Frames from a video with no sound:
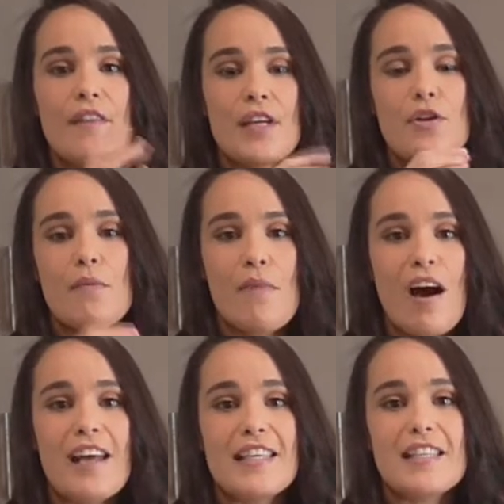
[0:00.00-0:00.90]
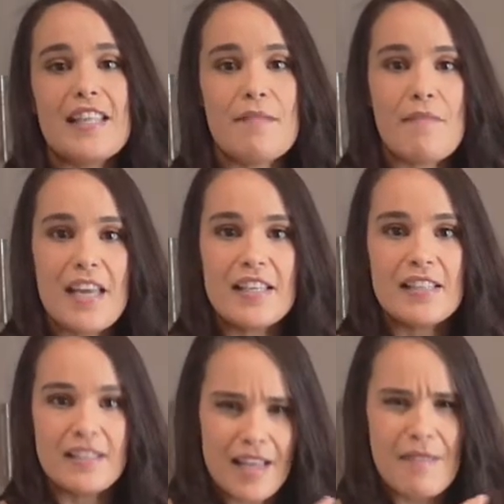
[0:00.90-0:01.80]
if in your mind they
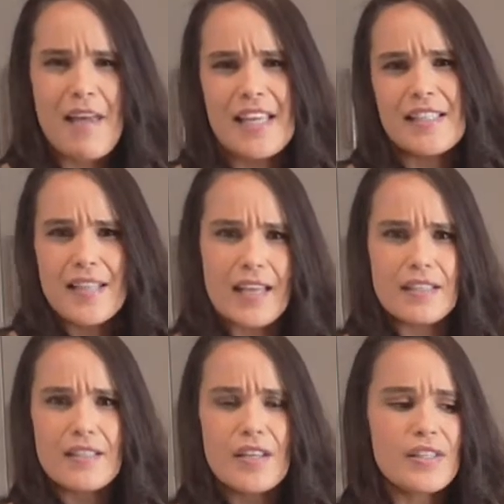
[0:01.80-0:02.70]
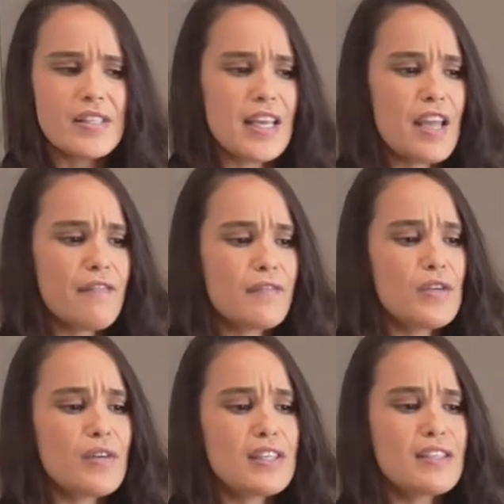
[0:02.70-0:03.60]
make sense. So see
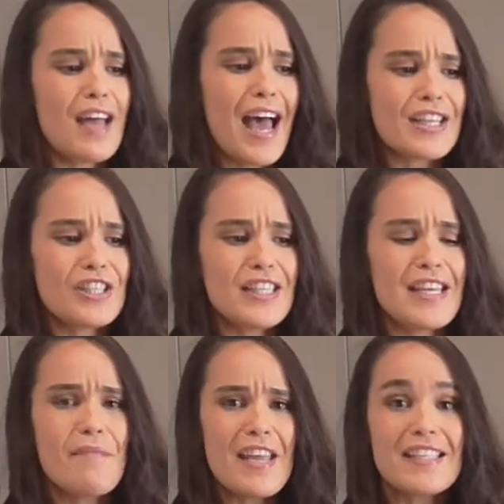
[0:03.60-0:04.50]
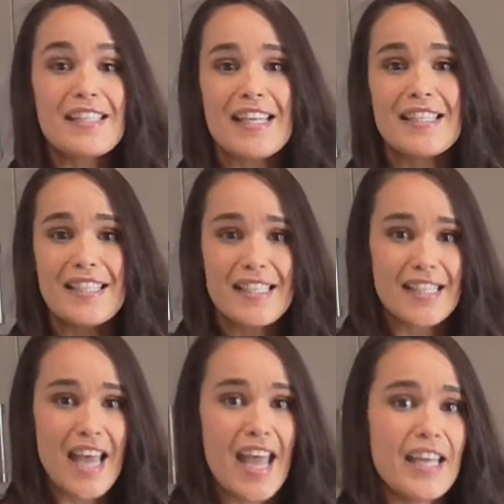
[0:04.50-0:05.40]
if you can actually, it makes sense to
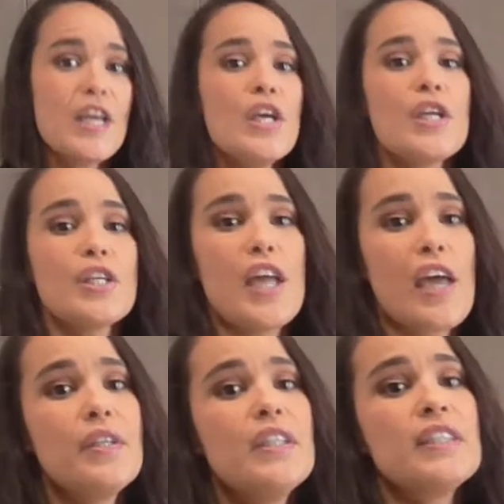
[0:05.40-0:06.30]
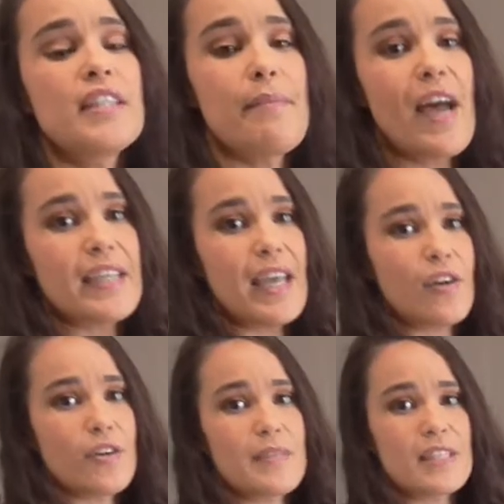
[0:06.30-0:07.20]
say, they might get
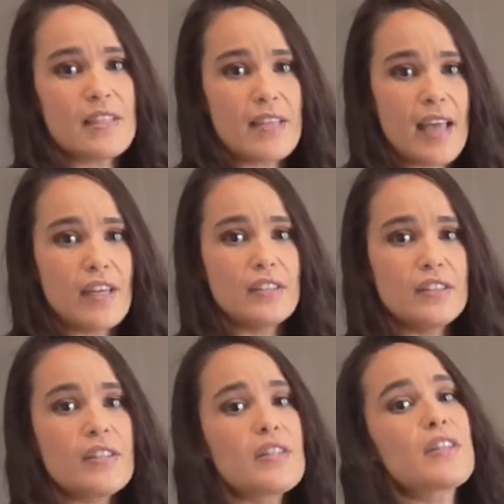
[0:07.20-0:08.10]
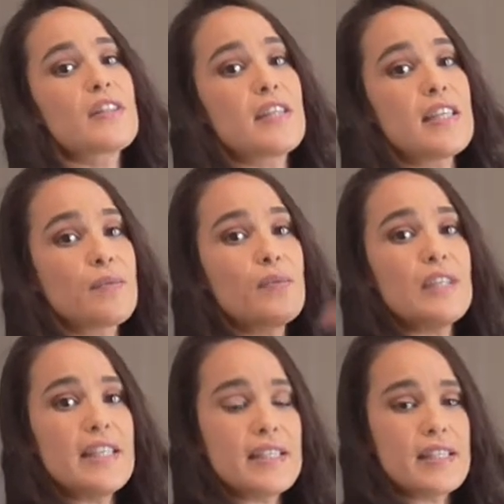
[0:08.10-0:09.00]
economies of scale, this will
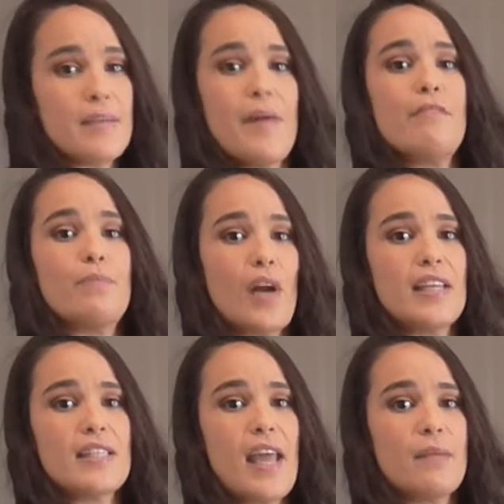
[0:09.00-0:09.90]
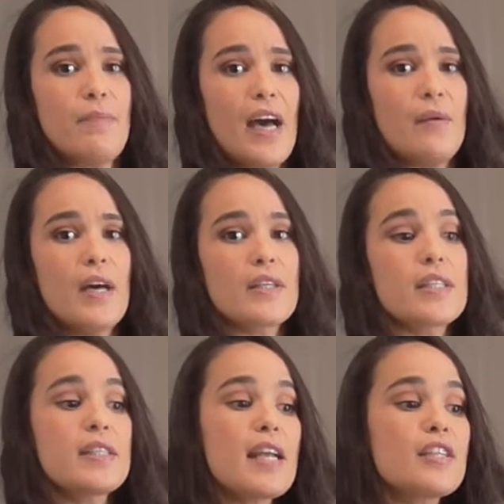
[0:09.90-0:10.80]
lead to them have price setting power.
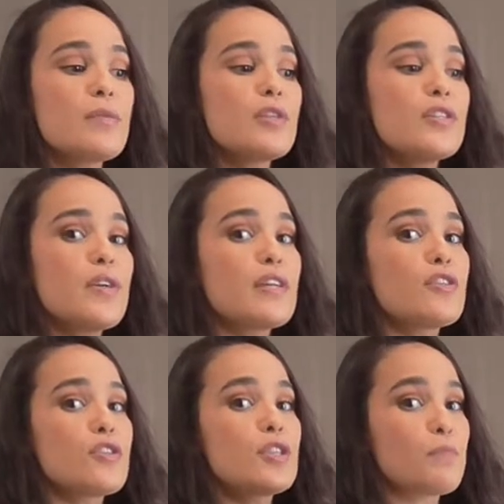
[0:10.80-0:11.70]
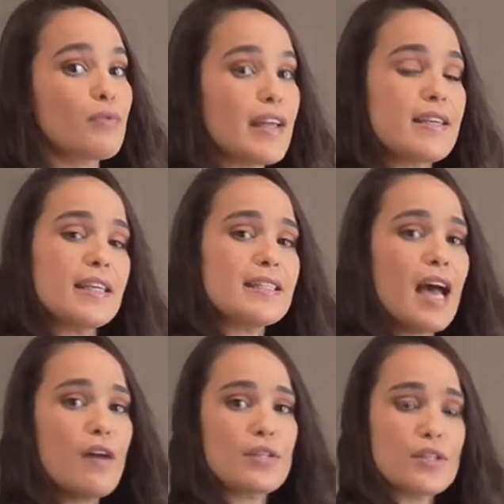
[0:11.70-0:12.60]
Because essentially what you're doing is you're just breaking
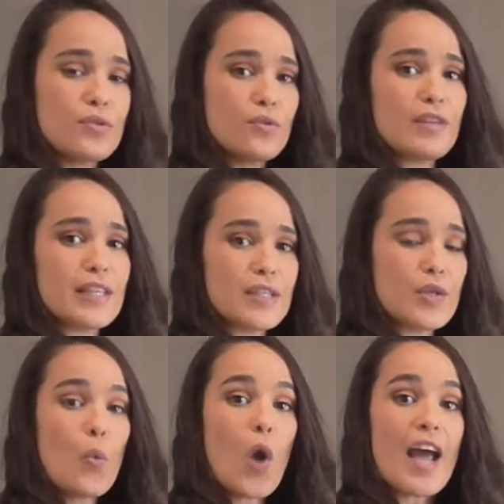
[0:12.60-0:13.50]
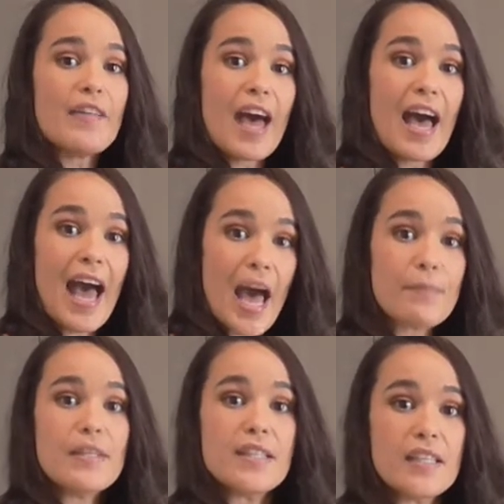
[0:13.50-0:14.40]
down a story as to why that
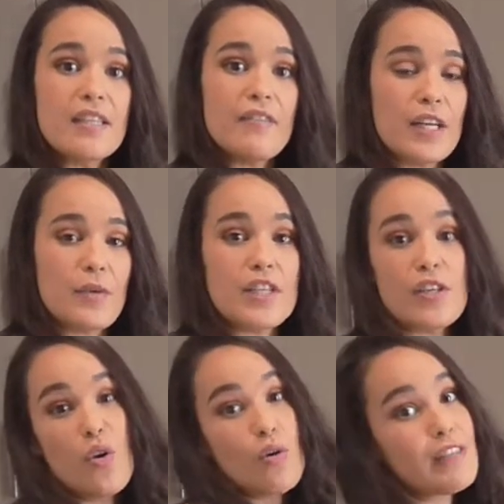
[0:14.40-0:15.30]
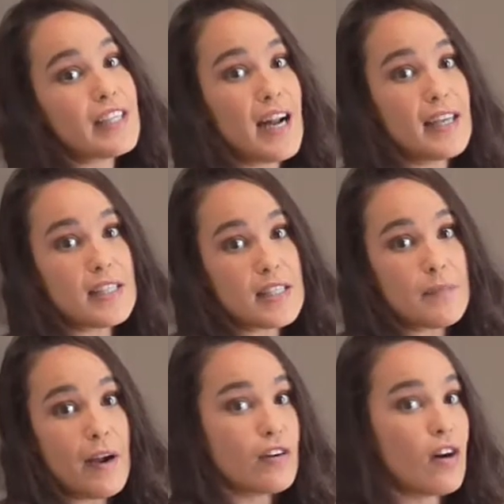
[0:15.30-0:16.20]
happens in an evaluation or an
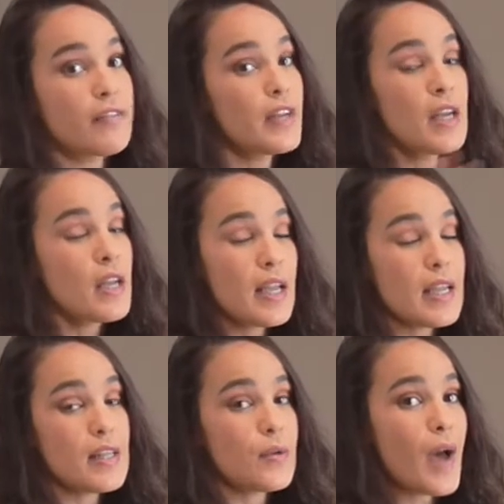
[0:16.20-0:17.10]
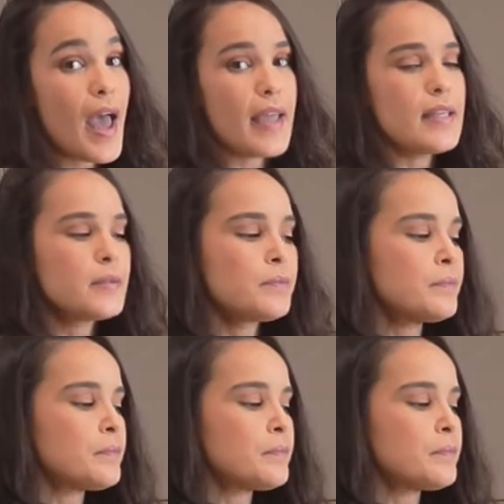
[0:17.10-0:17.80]
analysis paragraph, either way.